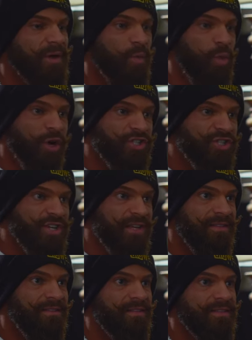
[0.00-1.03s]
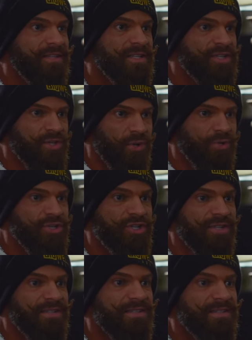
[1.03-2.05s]
watching the
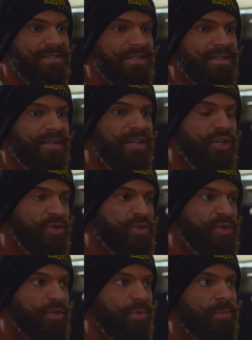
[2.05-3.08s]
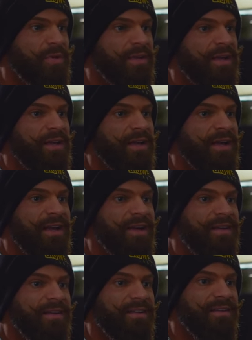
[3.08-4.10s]
socials, YouTube,
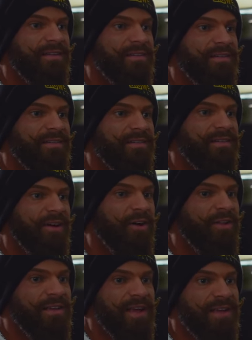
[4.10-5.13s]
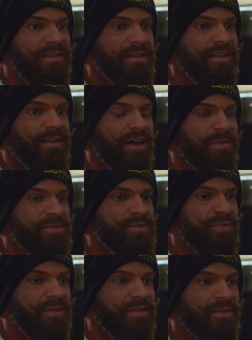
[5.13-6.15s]
and all that comes
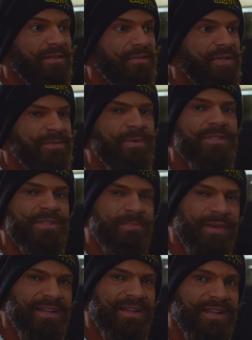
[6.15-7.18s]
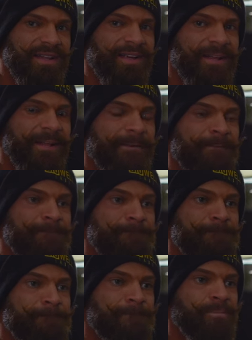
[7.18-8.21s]
with responsibility.
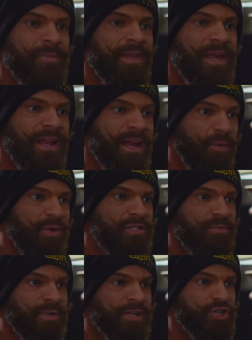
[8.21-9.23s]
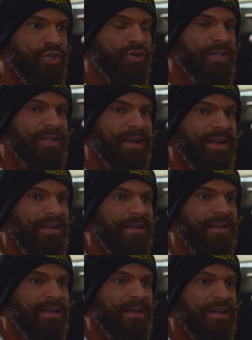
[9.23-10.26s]
And I want to make sure that
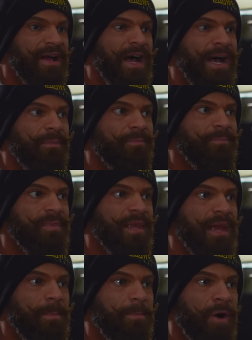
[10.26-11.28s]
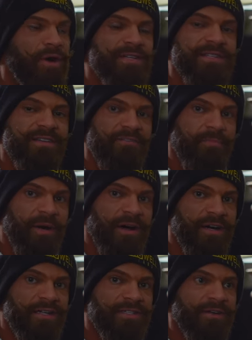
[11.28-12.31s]
I'm a positive
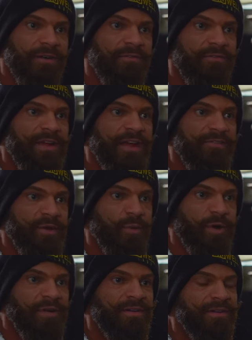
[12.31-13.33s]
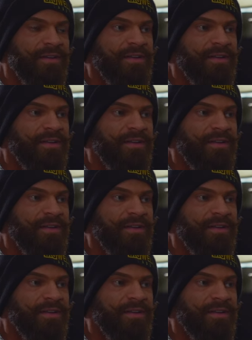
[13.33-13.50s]
part of everyone